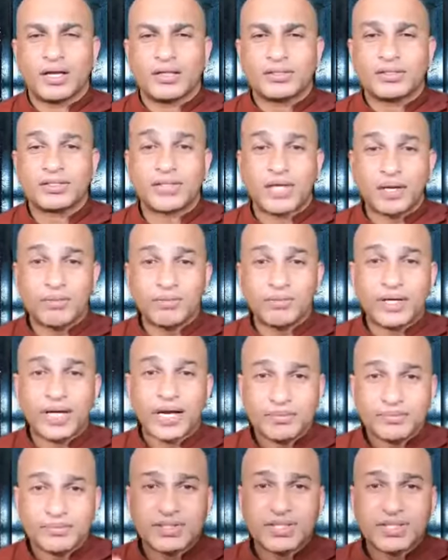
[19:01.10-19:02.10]

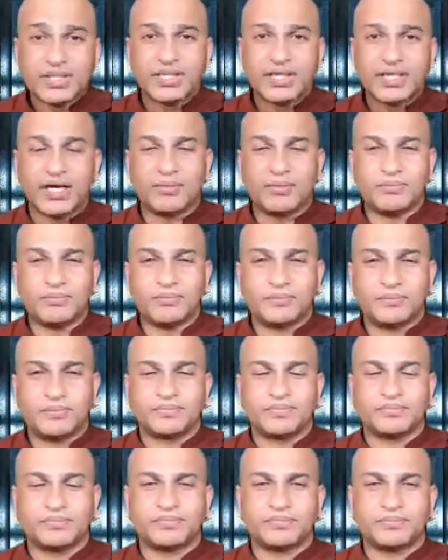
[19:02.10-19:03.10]
Sometimes it comes
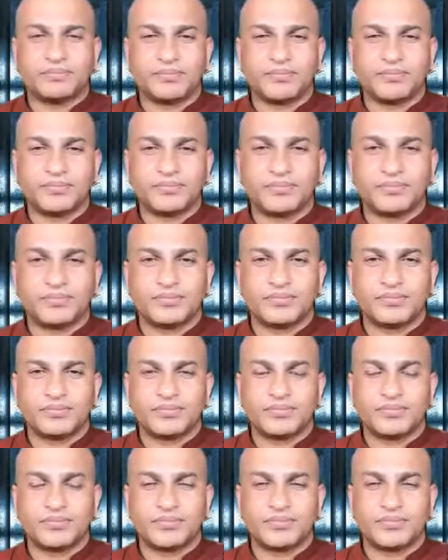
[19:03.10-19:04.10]

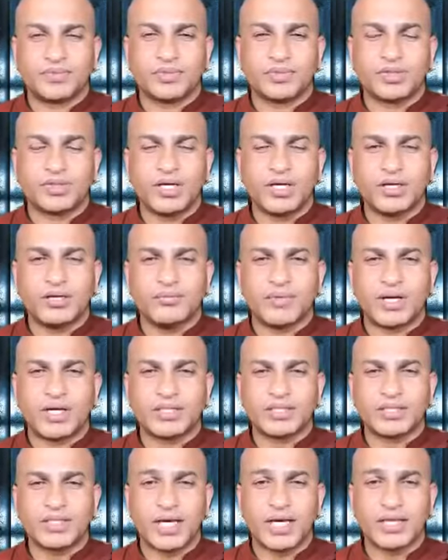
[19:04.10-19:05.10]
so then the
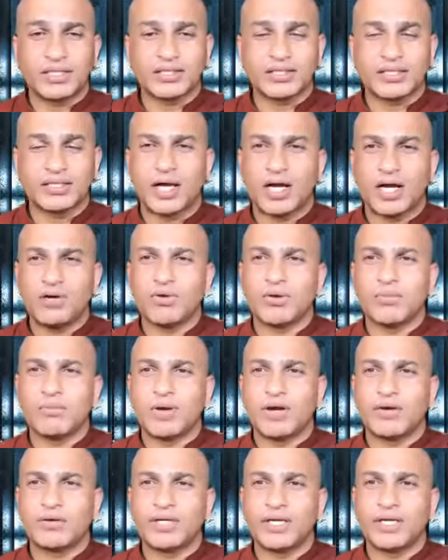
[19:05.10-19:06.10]
master asks, how
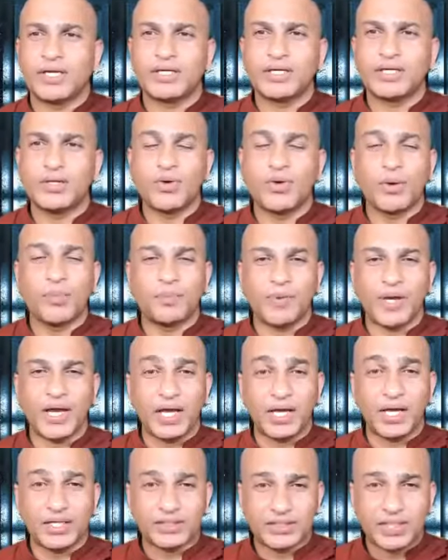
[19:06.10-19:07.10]
about that your
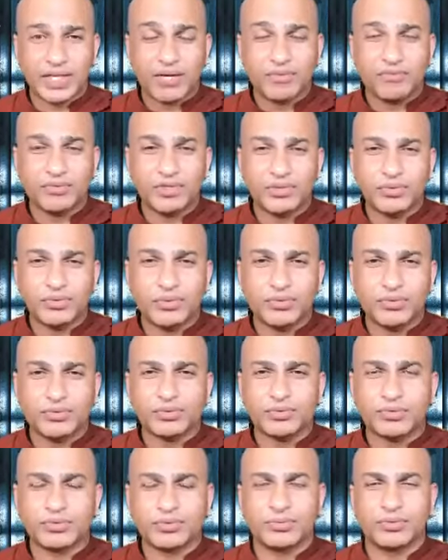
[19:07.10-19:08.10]
parents gave it to
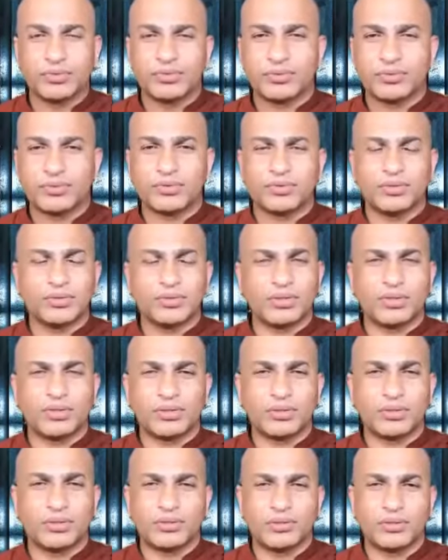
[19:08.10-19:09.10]
you? No,
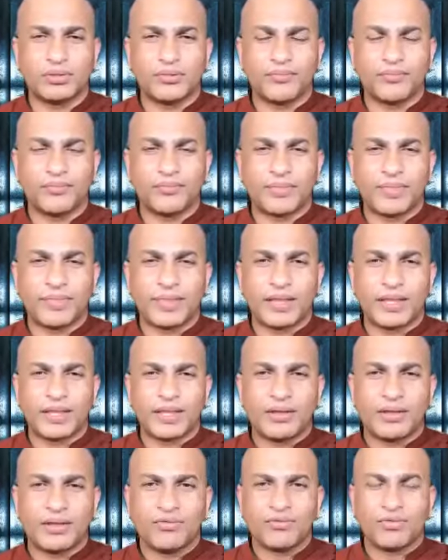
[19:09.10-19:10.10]
no.
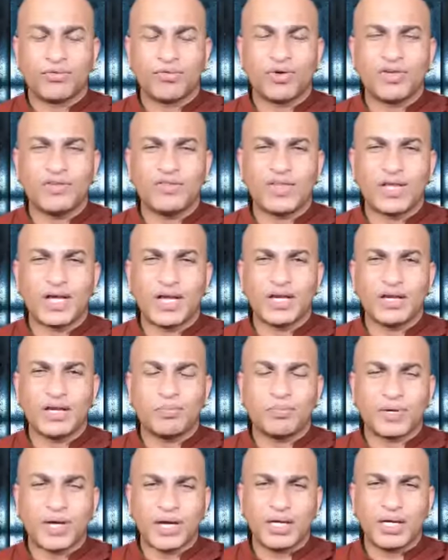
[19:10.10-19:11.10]
So is there any
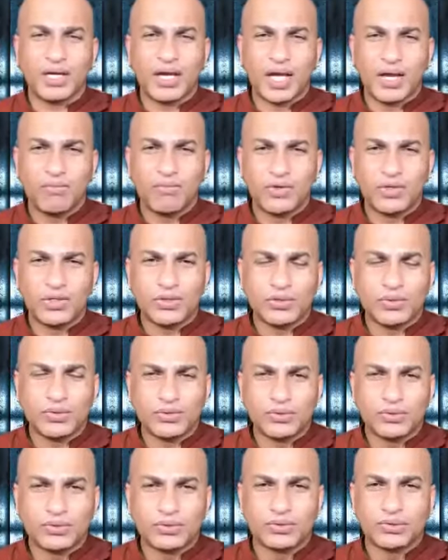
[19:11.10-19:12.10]
friend gave it to
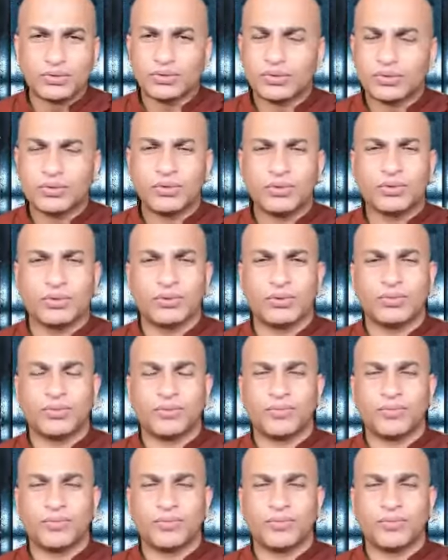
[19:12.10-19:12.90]
you? No.